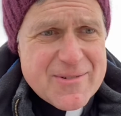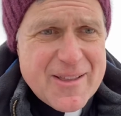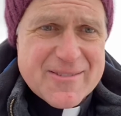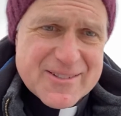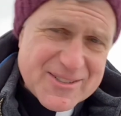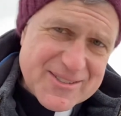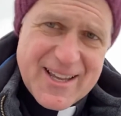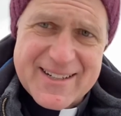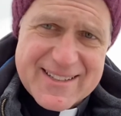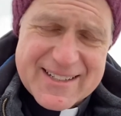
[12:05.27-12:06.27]
rather than just
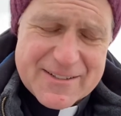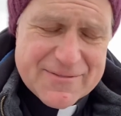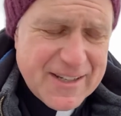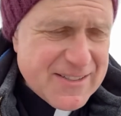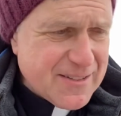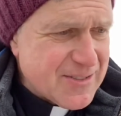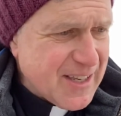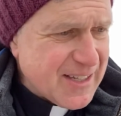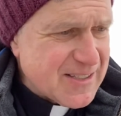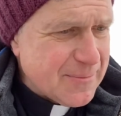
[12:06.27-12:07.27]
kind of getting defensive,
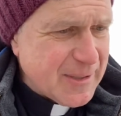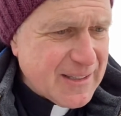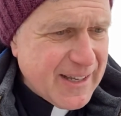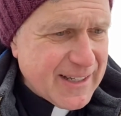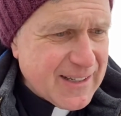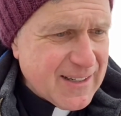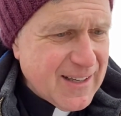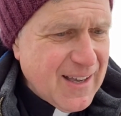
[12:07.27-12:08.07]
saying something like,